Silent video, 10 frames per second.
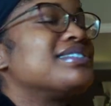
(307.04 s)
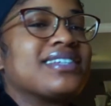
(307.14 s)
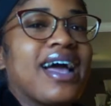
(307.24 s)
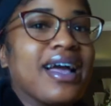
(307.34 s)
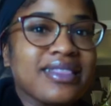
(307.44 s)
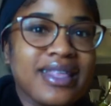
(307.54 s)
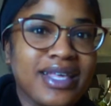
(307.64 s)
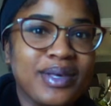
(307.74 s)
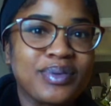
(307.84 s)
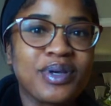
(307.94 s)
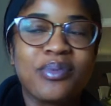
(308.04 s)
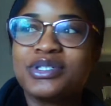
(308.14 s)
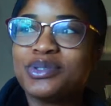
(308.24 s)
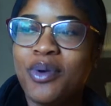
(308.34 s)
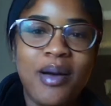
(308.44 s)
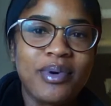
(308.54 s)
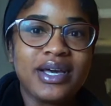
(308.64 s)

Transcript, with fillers: did I think it was gonna be drama?